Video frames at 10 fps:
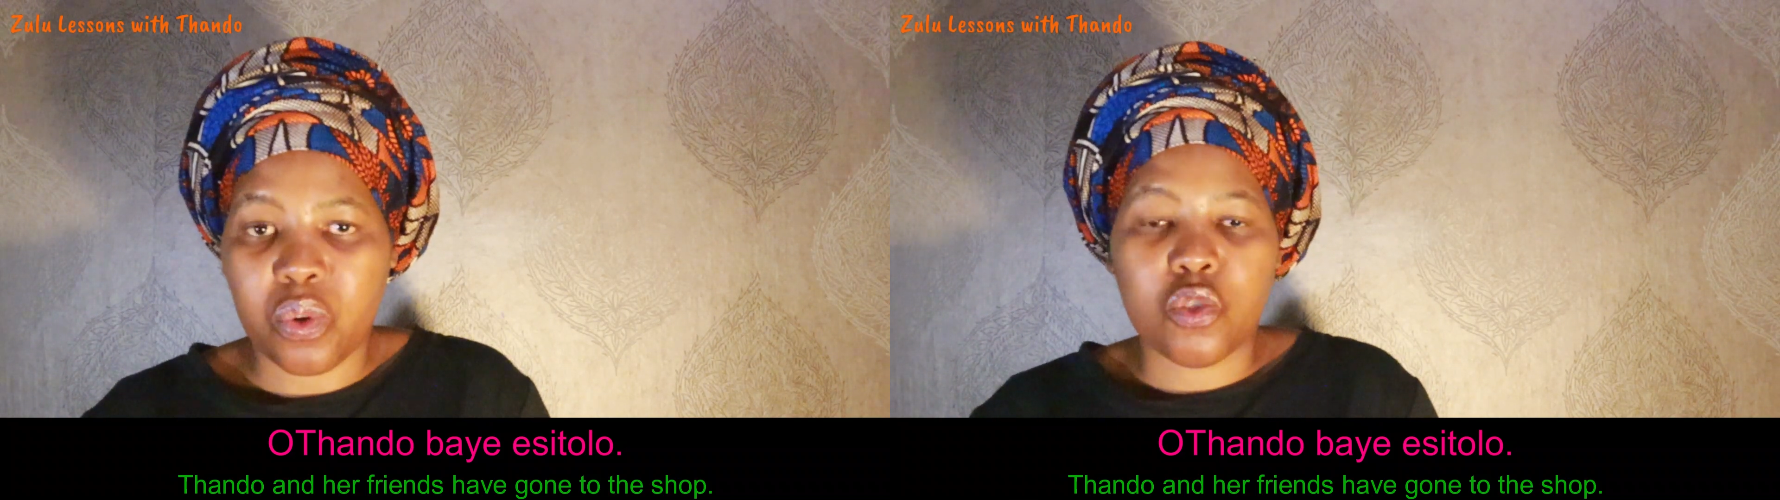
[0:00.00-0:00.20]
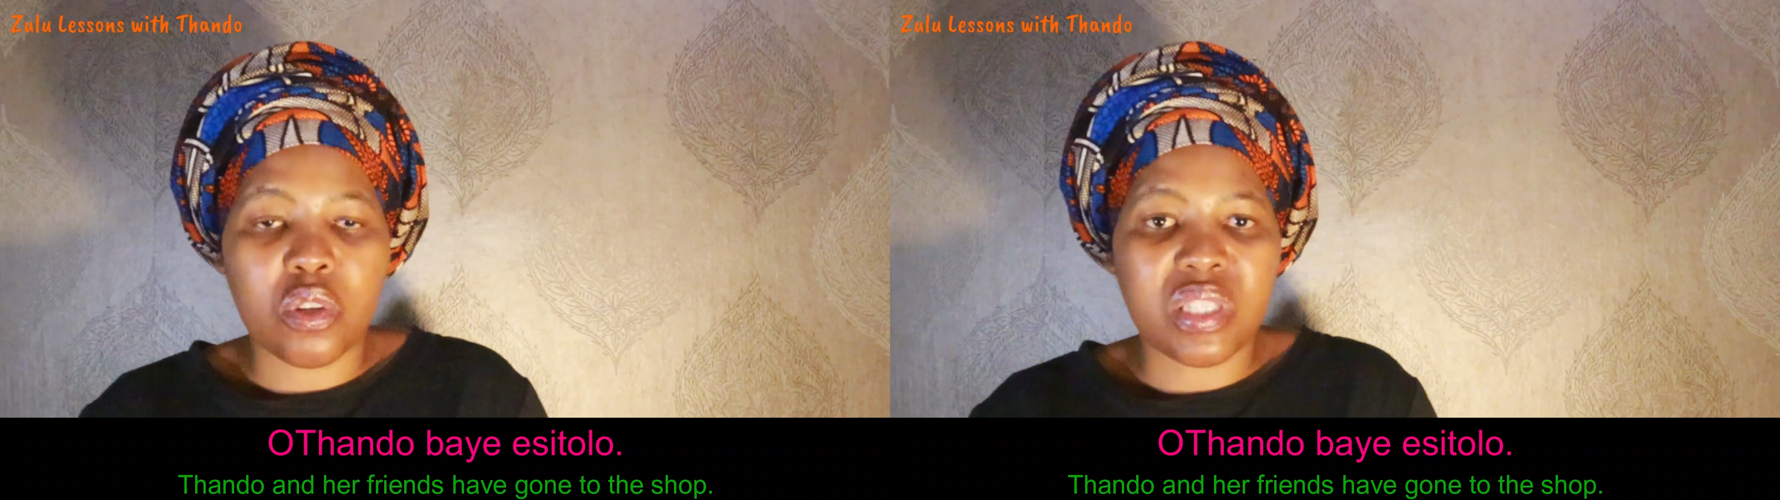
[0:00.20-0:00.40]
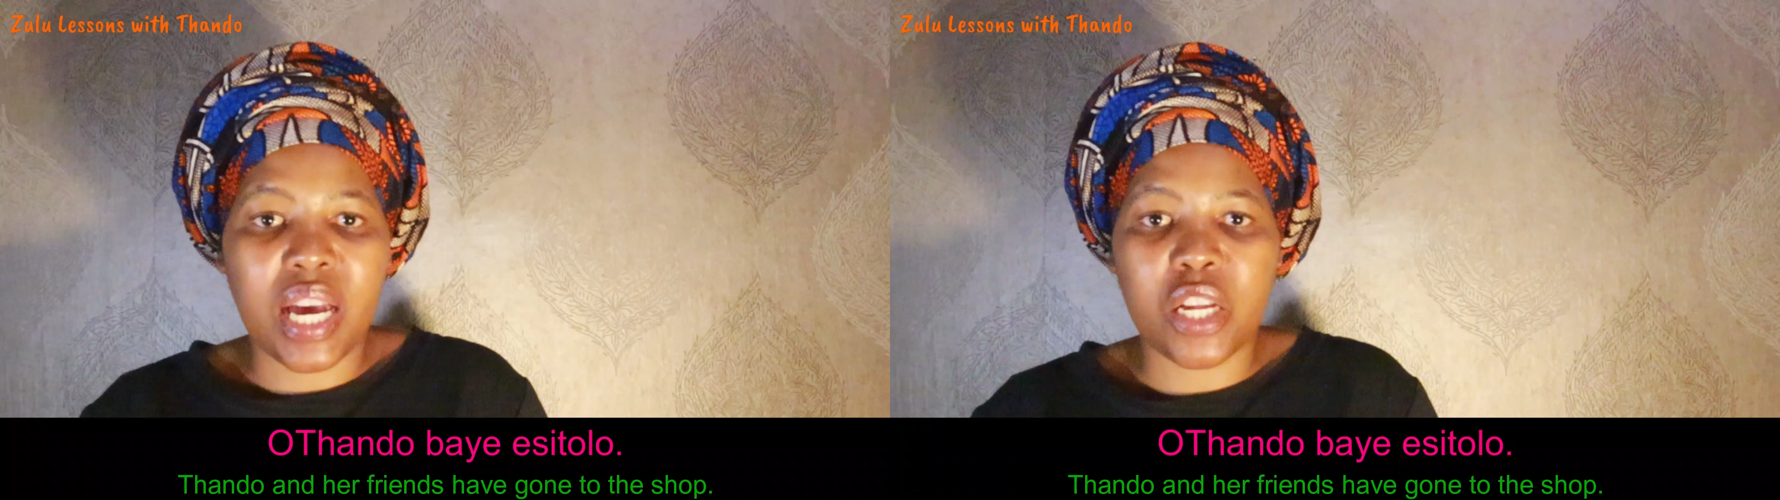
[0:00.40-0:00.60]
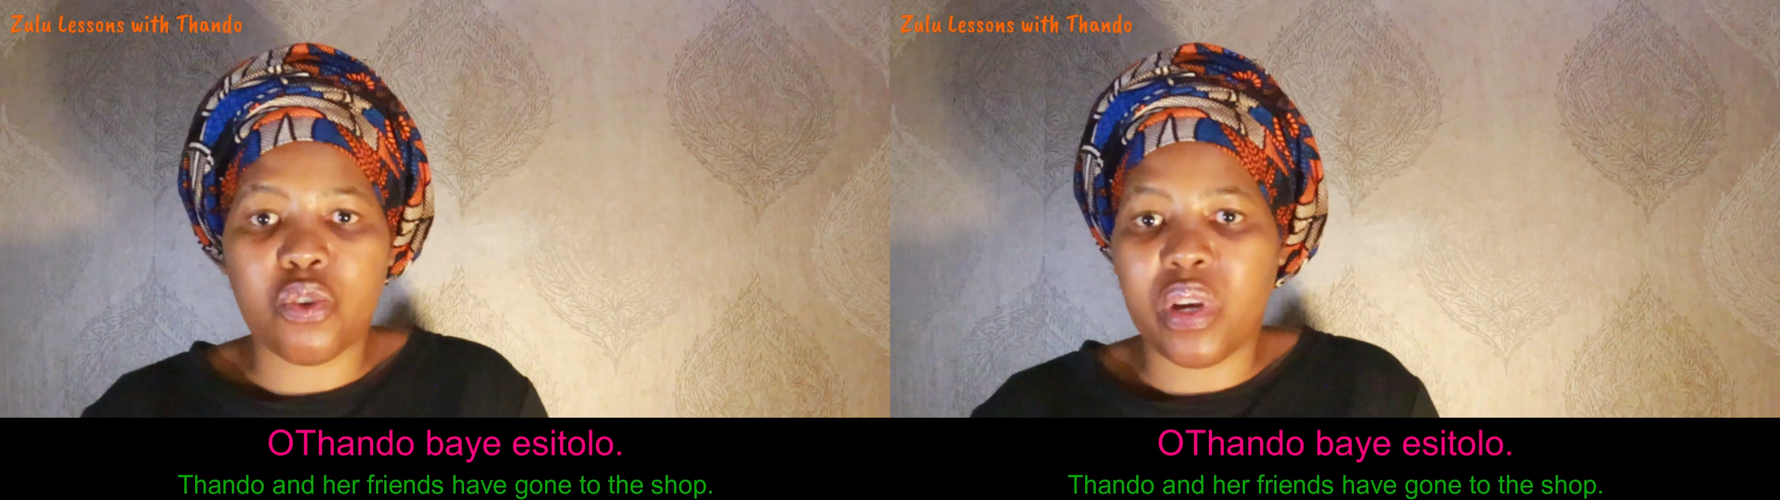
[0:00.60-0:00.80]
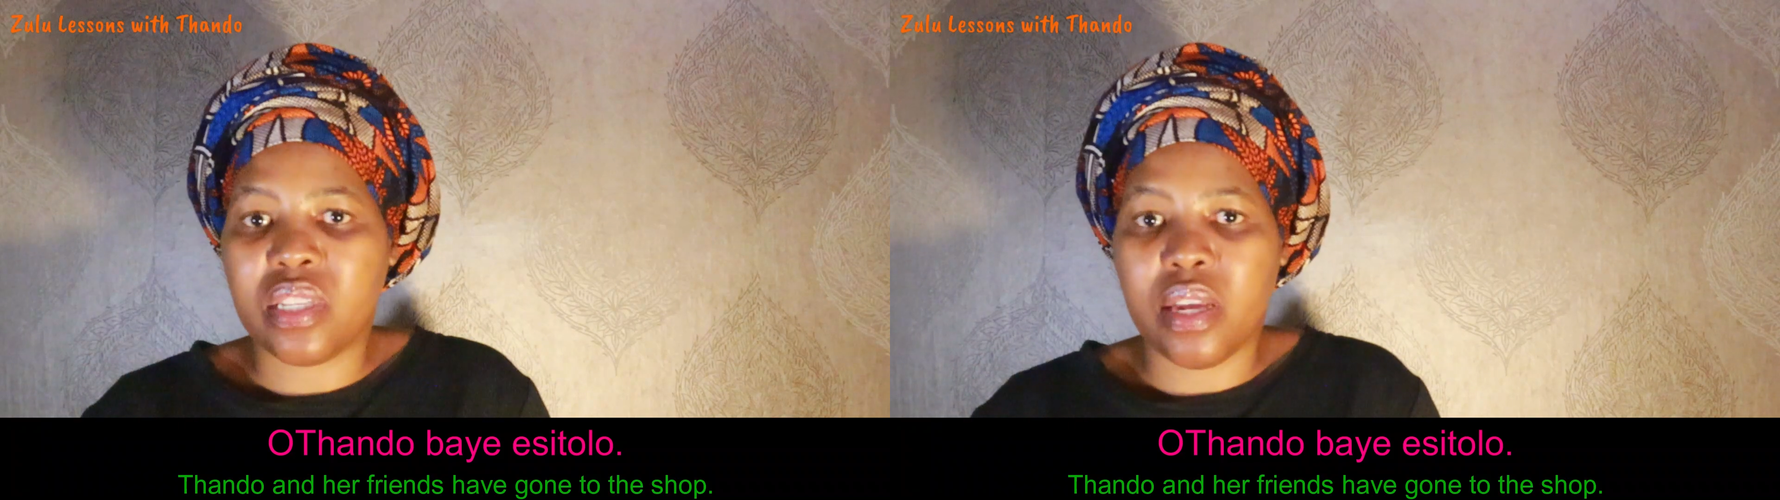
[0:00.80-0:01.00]
So
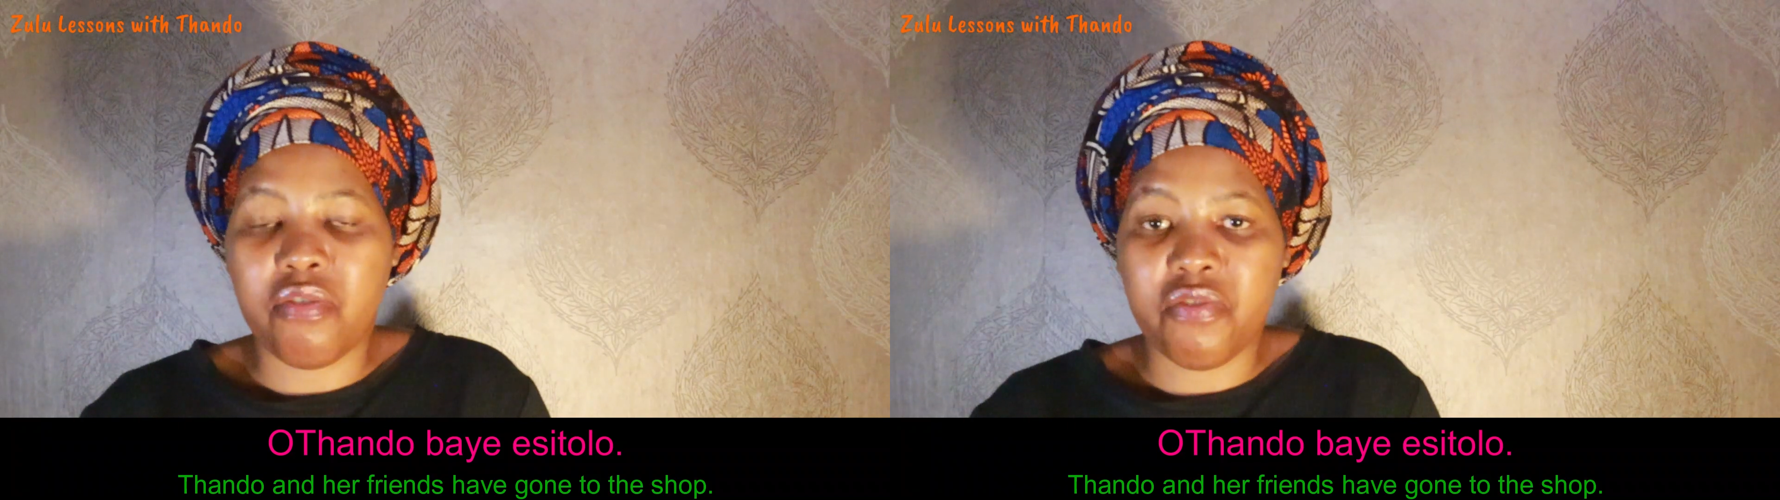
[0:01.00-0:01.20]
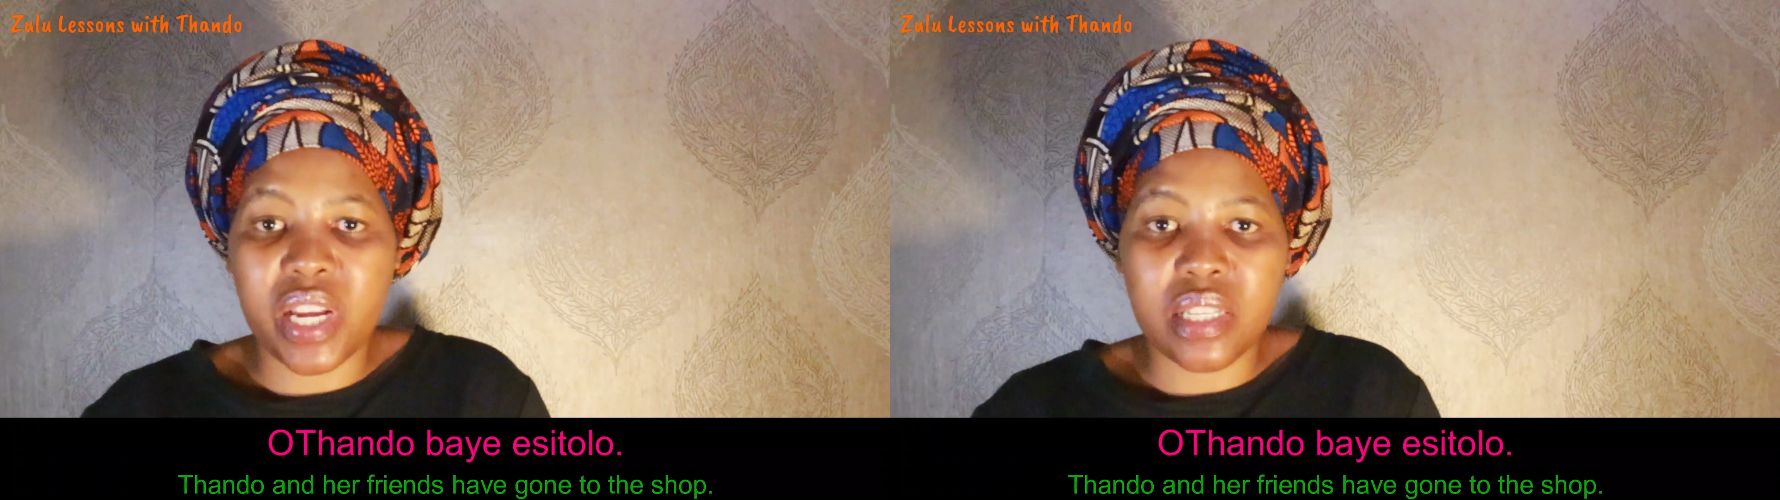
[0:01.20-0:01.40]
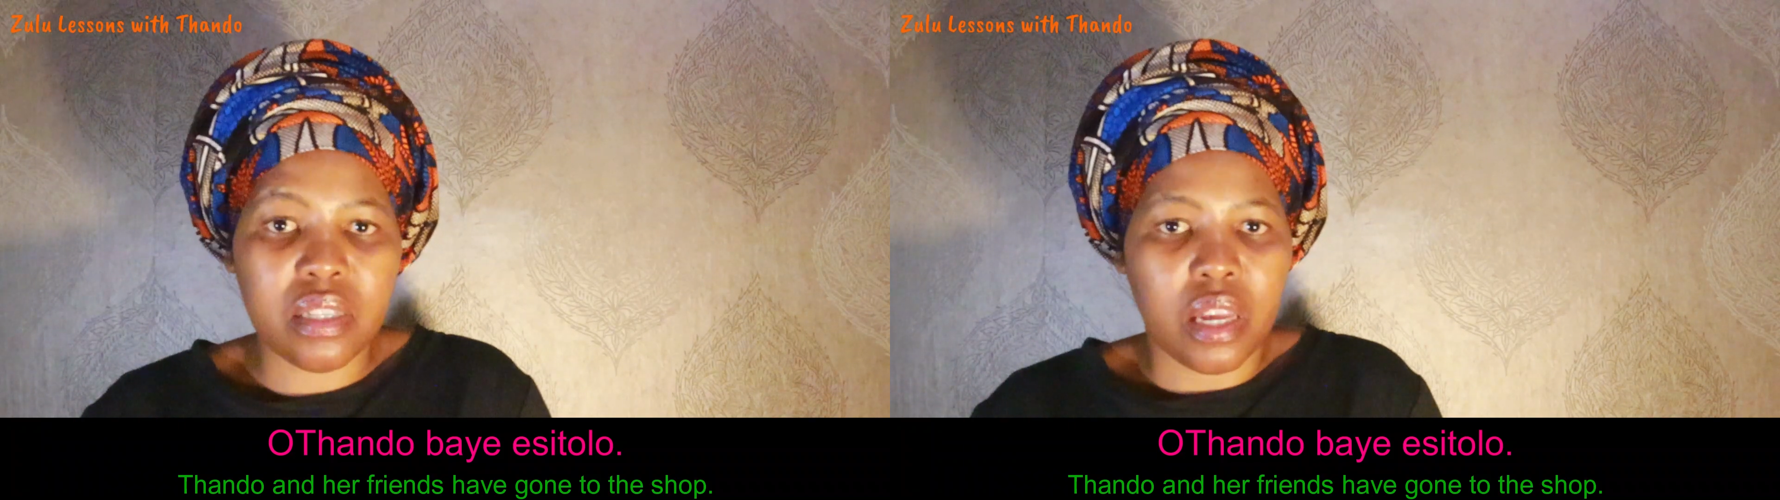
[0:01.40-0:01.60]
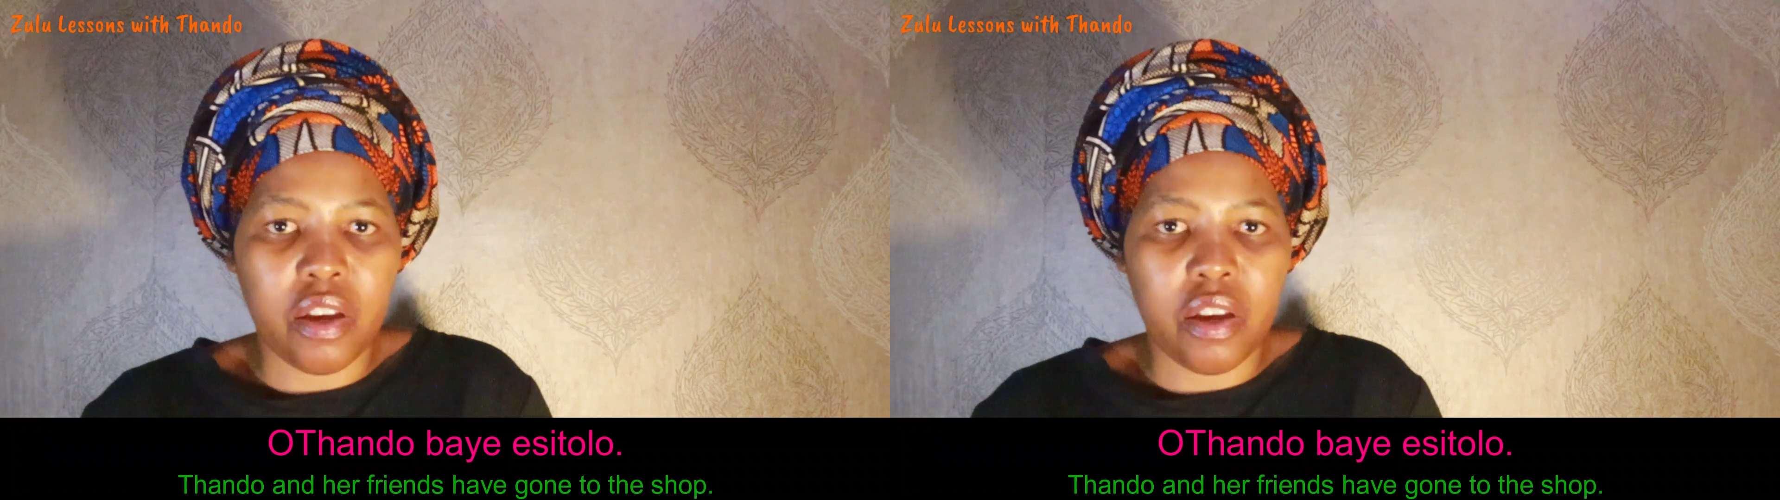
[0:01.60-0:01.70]
thando and her friends